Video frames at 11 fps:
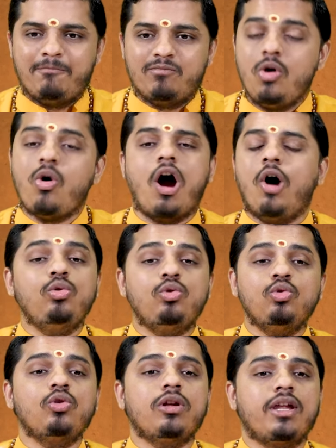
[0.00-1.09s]
Now, how
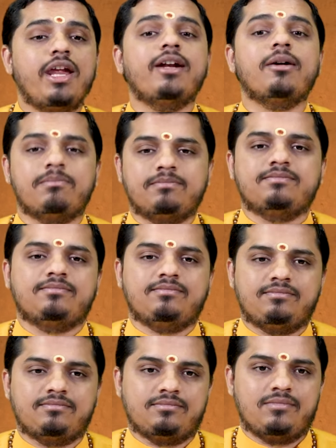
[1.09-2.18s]
to get up?
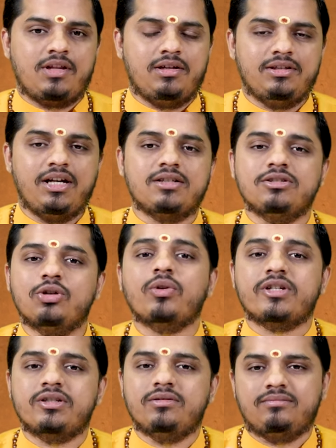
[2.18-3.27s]
That is the
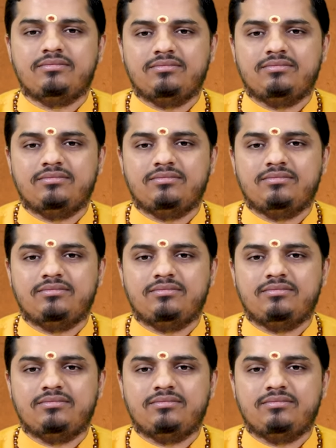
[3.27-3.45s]
question.